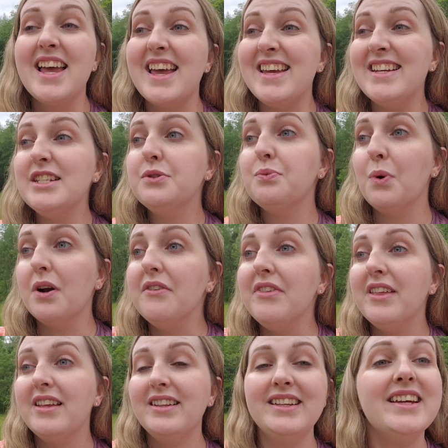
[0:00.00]
it is worth
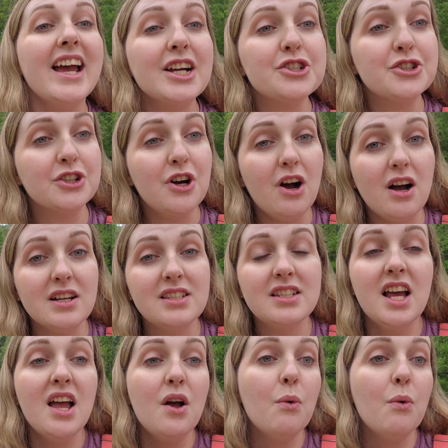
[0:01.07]
the extra cost.